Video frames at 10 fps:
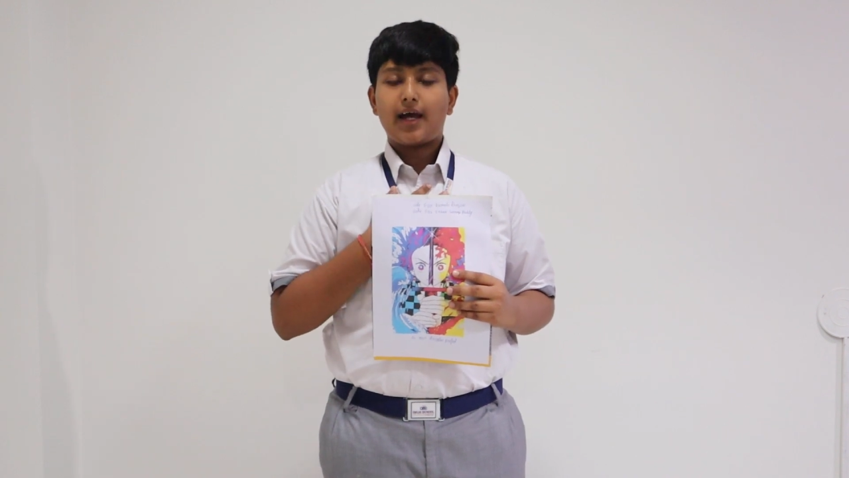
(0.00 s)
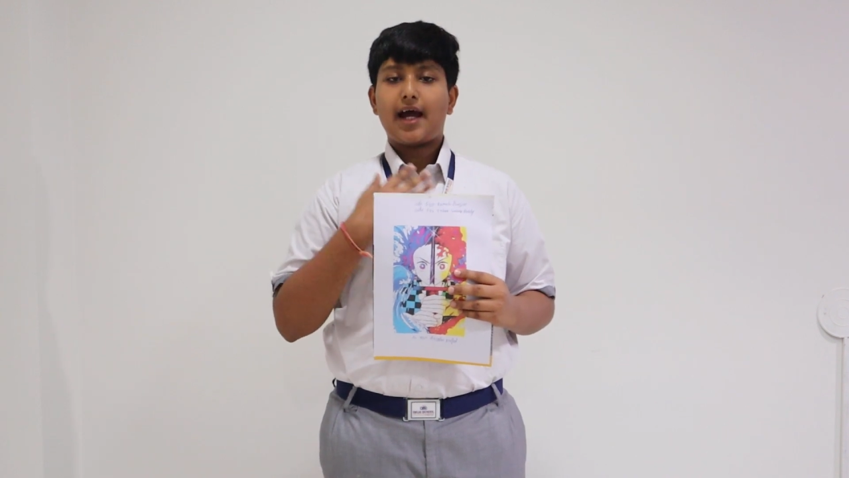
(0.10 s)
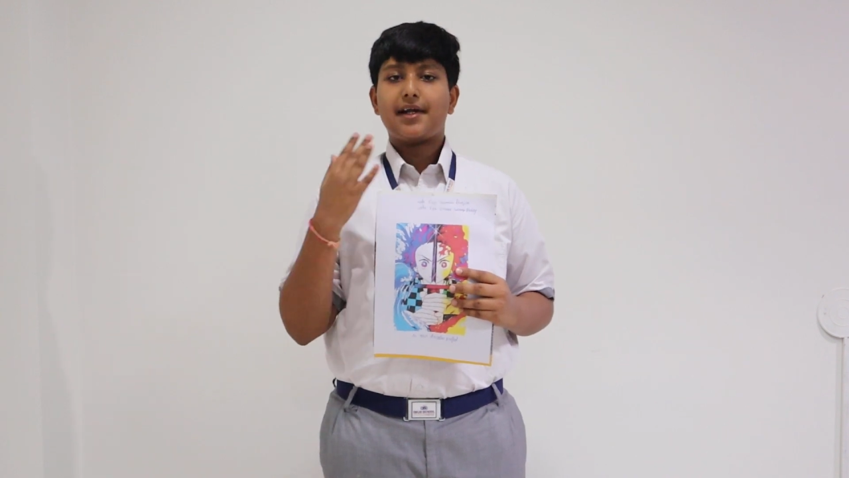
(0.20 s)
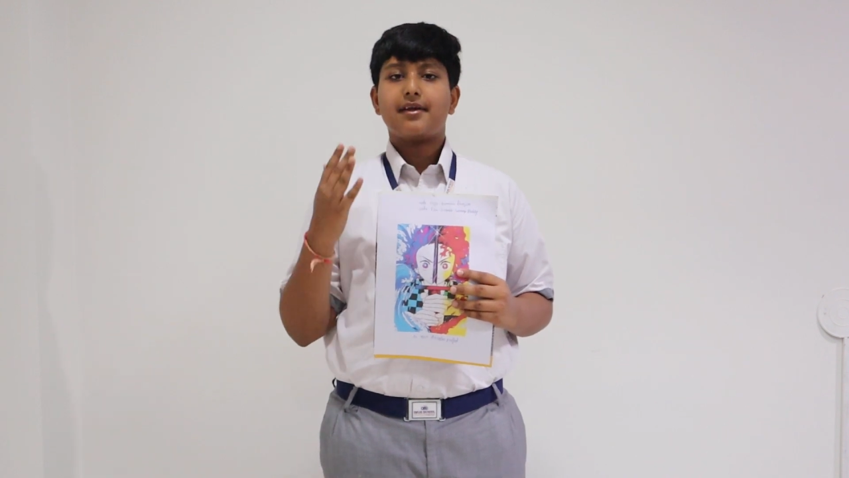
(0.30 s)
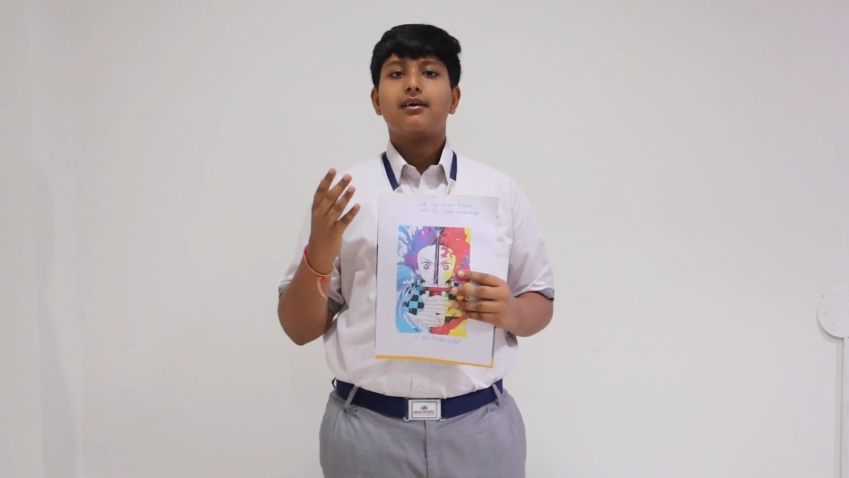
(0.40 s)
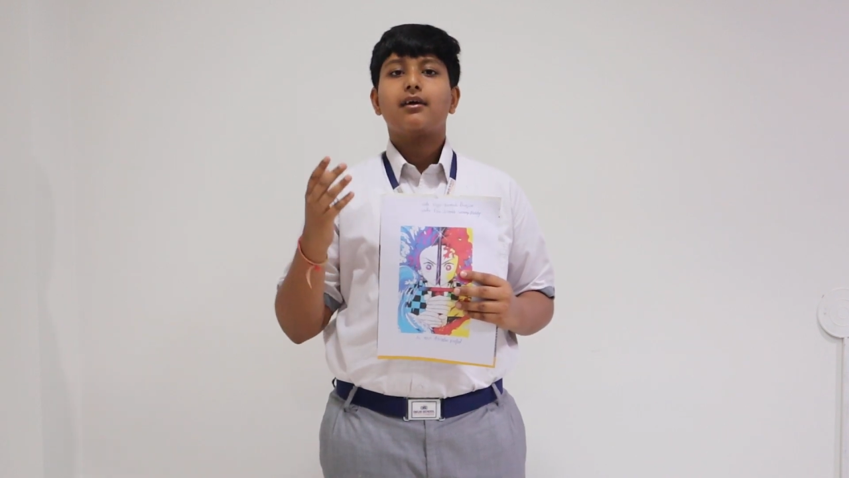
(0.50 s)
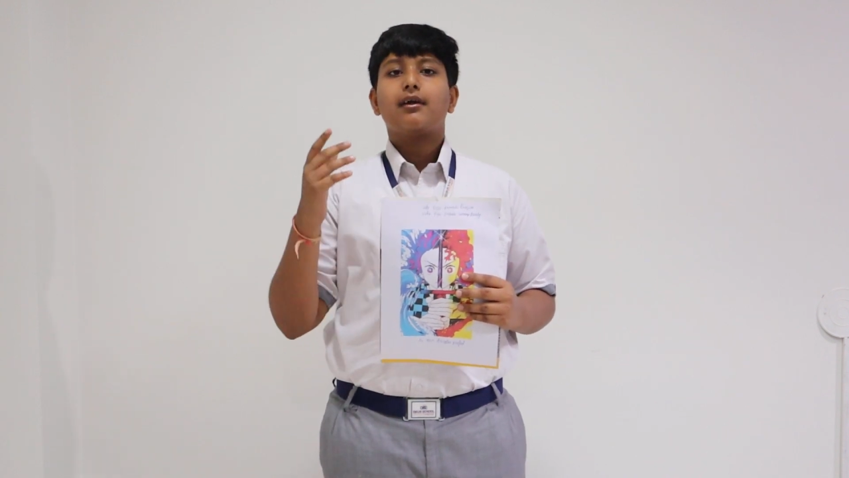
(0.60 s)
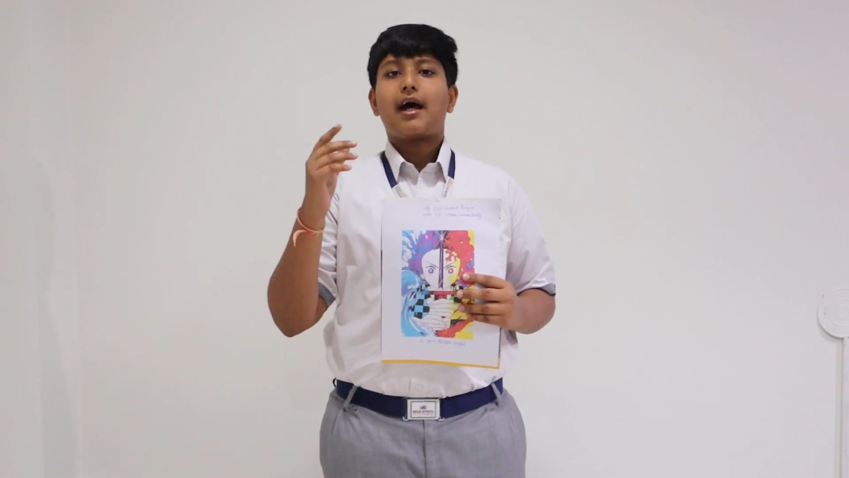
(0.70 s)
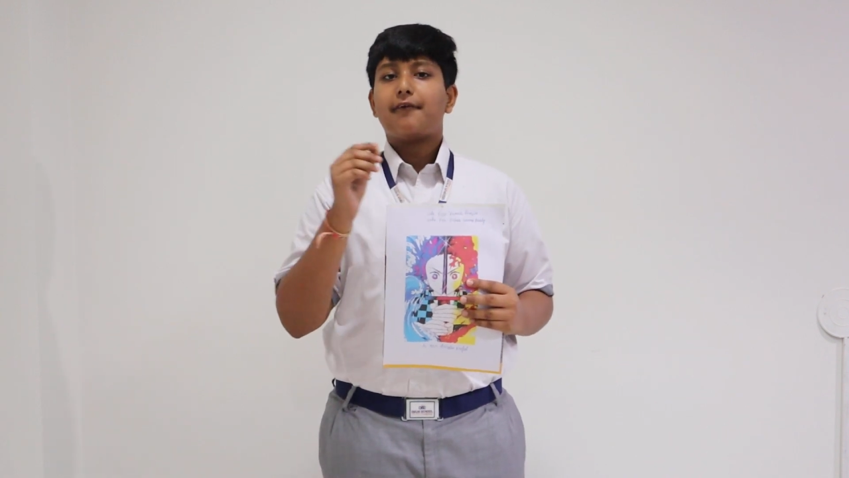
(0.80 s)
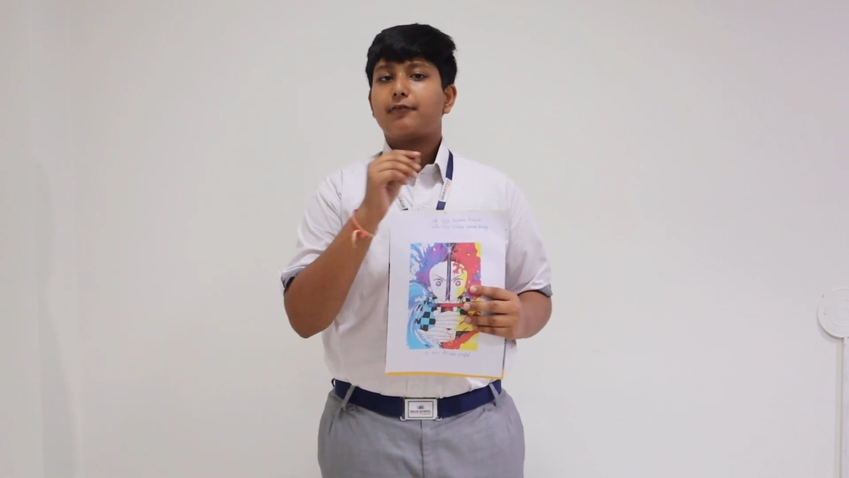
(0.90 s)
and
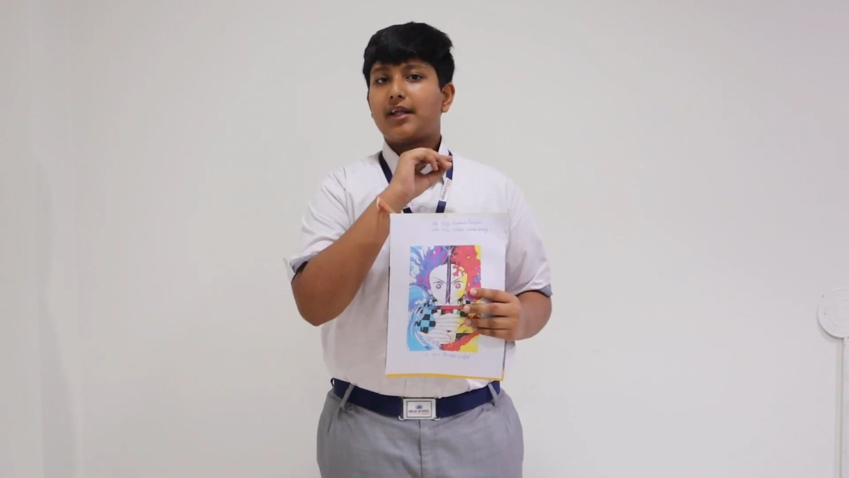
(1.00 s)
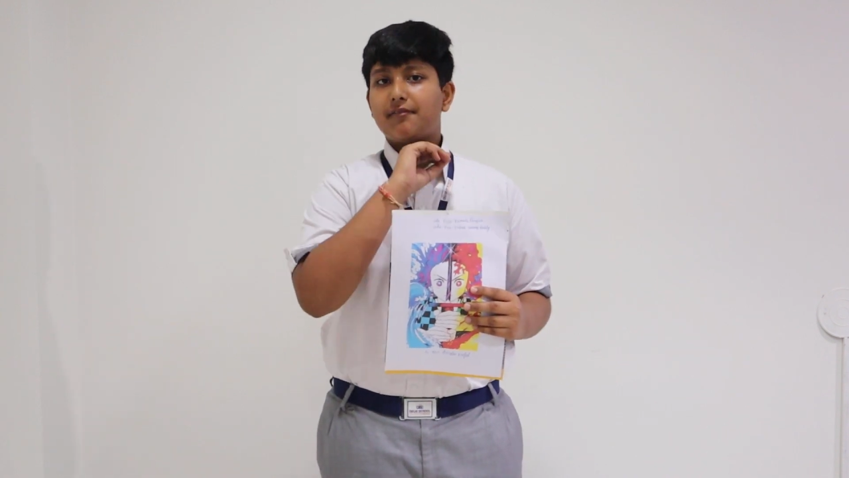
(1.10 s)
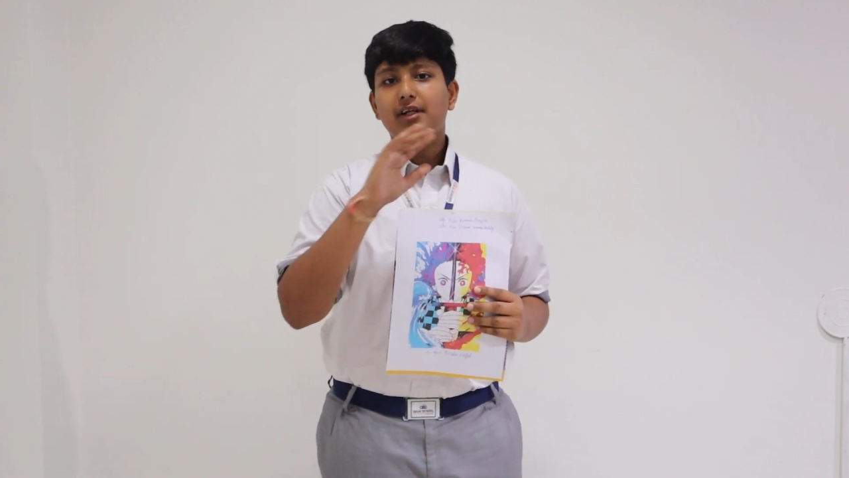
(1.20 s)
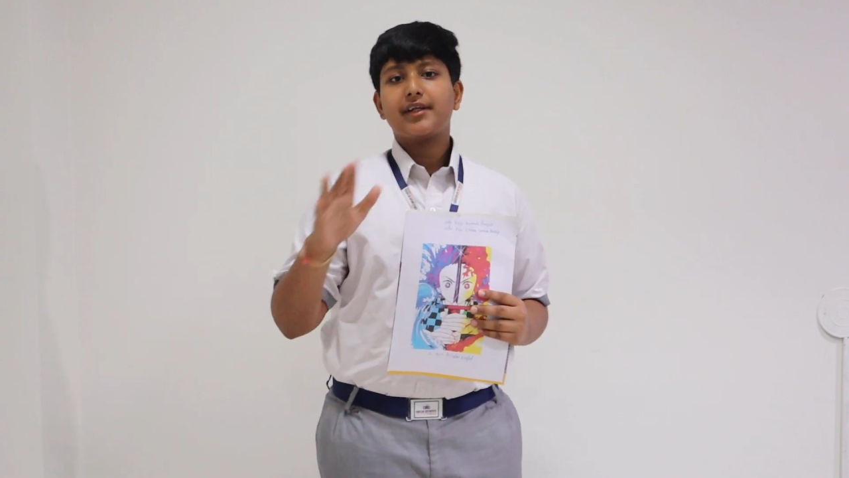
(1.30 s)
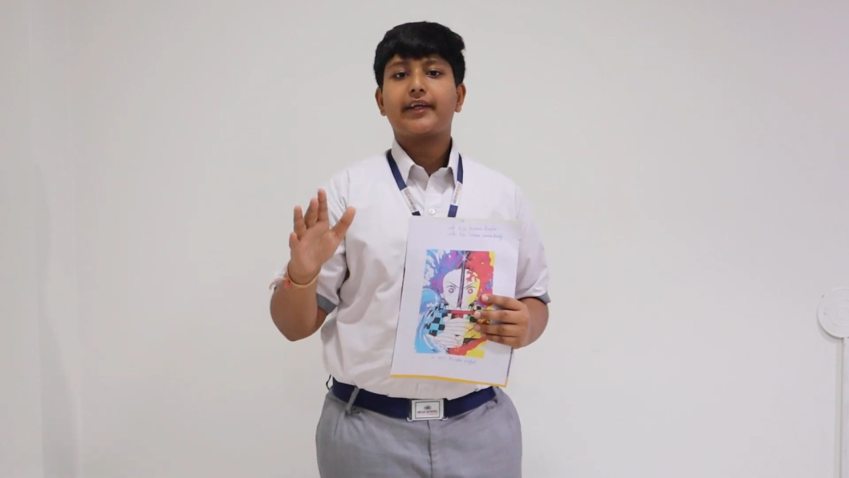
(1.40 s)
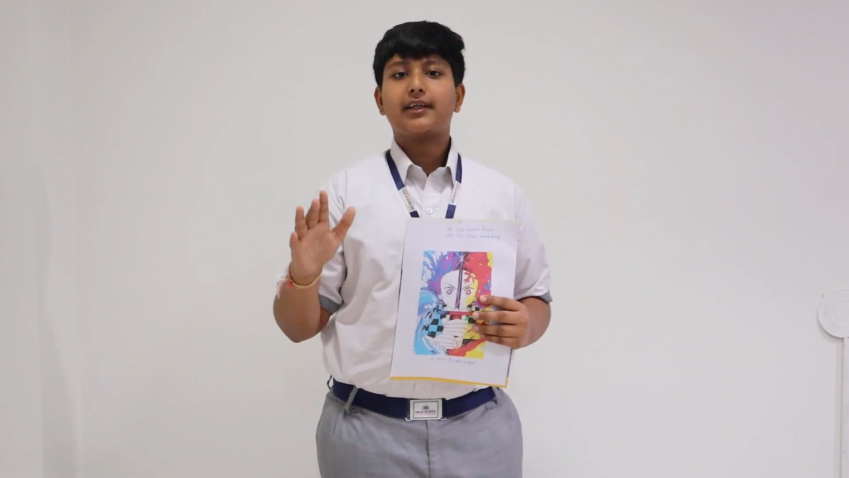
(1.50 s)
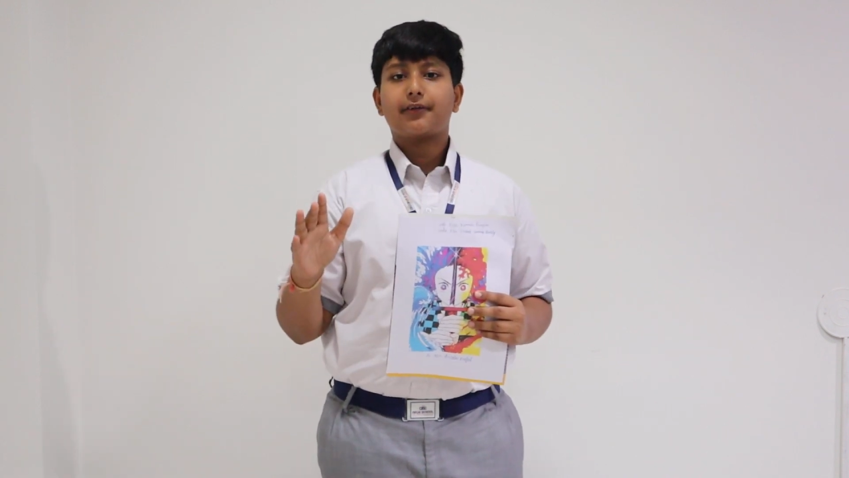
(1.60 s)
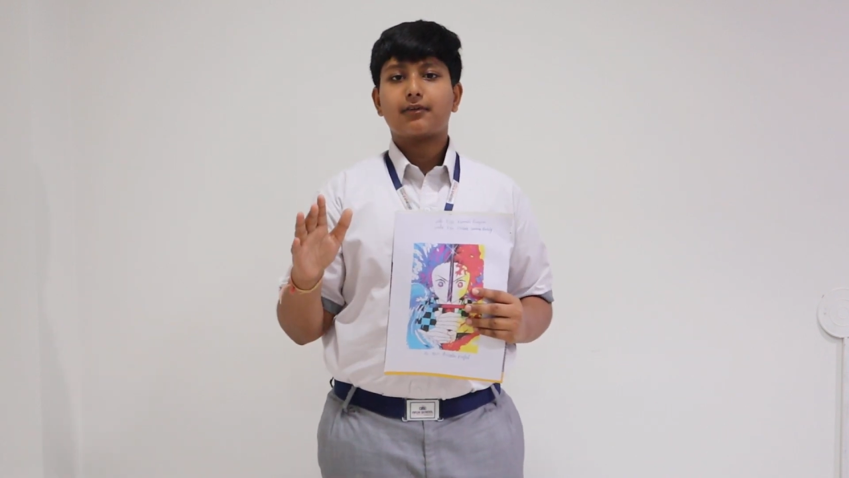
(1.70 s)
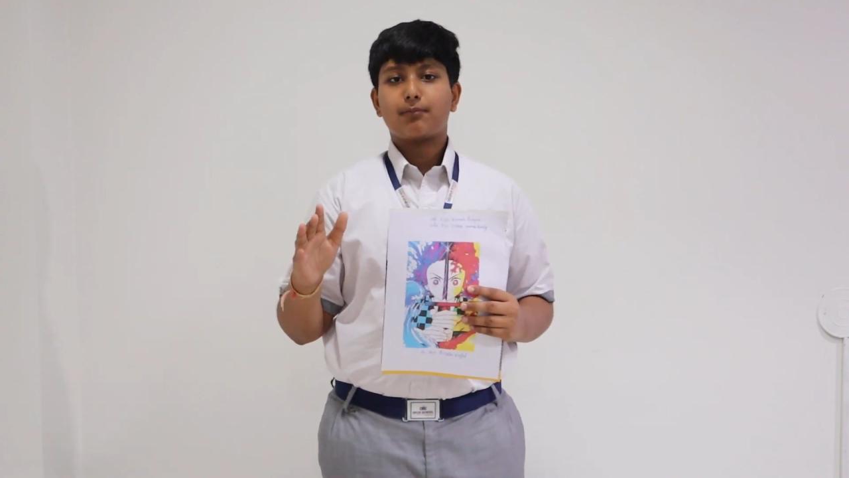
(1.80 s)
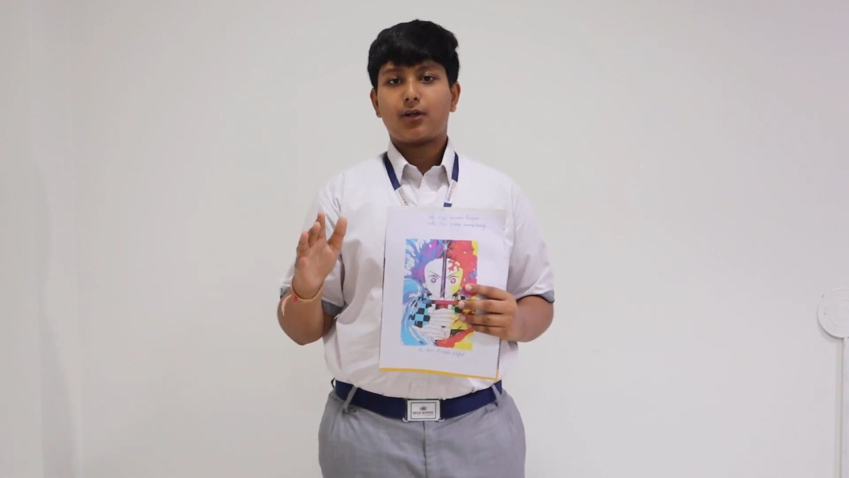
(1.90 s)
I will never
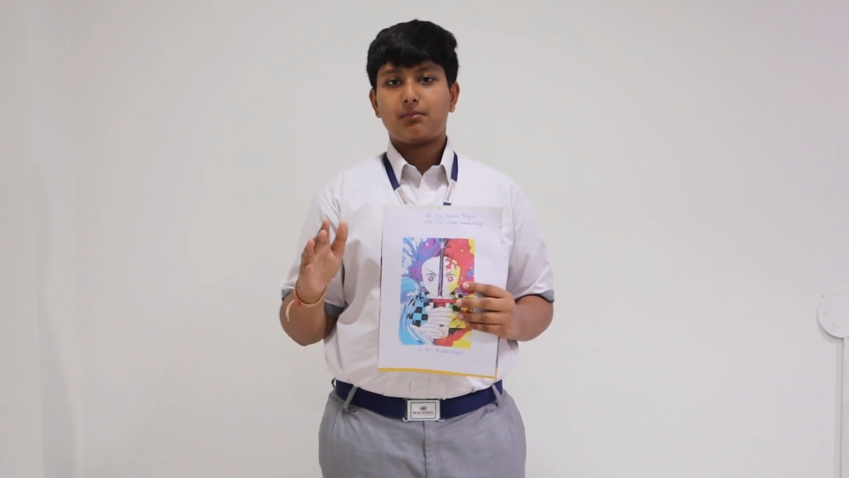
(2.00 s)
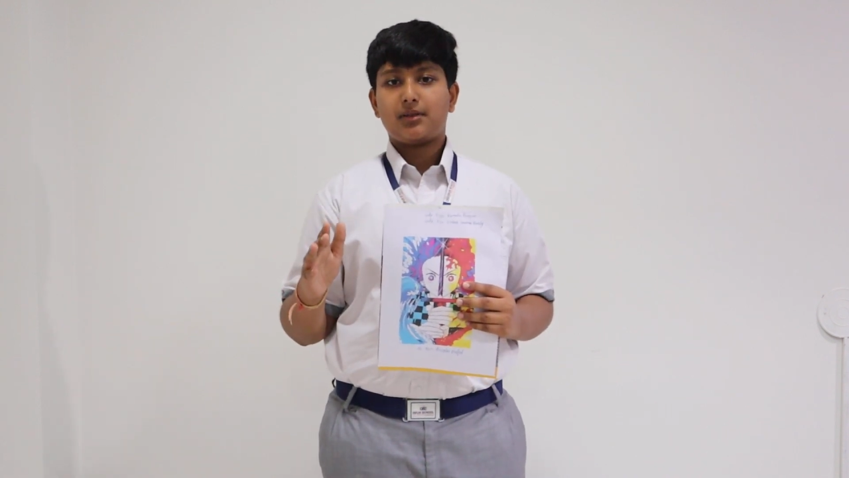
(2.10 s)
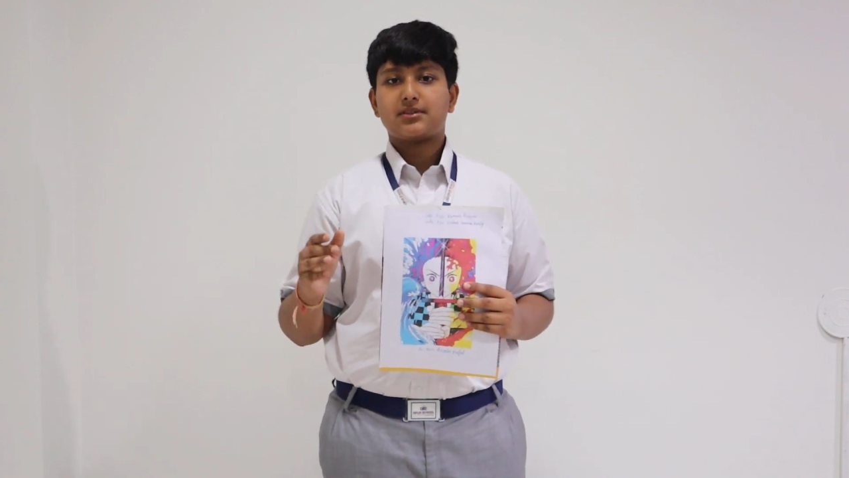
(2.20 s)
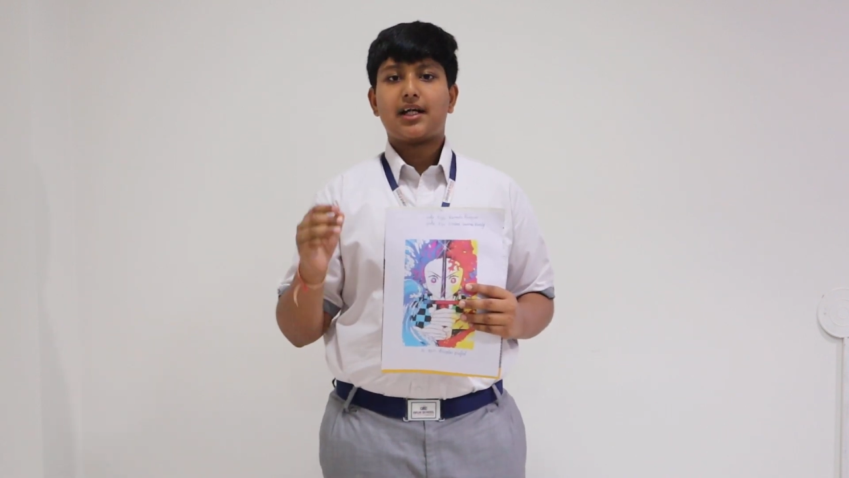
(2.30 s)
neglect problems,